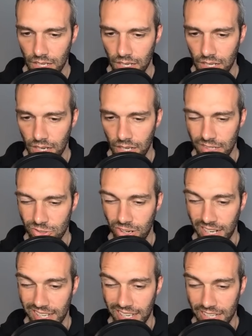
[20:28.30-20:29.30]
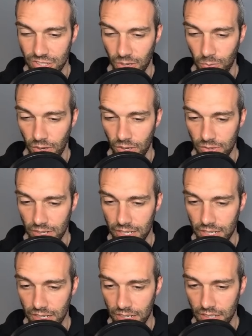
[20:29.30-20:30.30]
Are you gonna try and catch on walrein
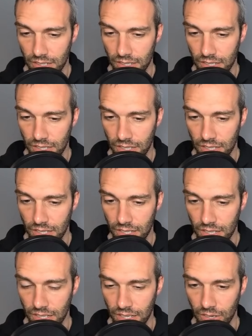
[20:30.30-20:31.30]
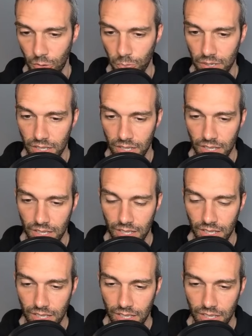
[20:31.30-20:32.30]
here? Nope.
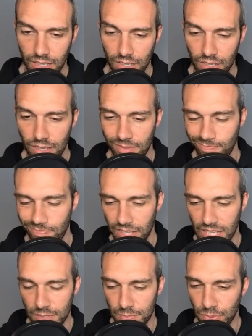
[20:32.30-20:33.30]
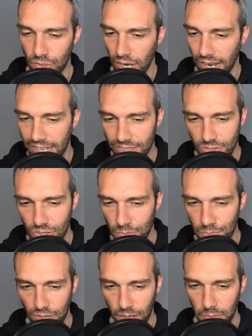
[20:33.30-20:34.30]
It's brine, so you
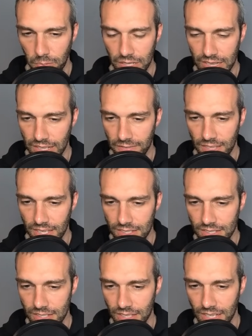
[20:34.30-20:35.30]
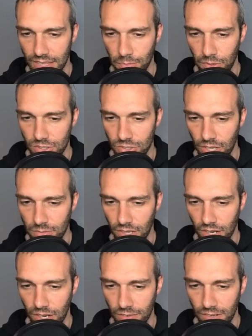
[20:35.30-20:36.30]
probably live this, and the poison jabs
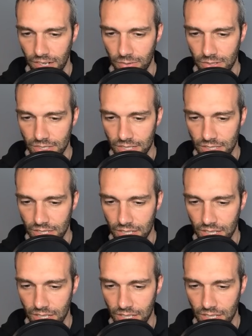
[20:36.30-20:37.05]
are very resisted.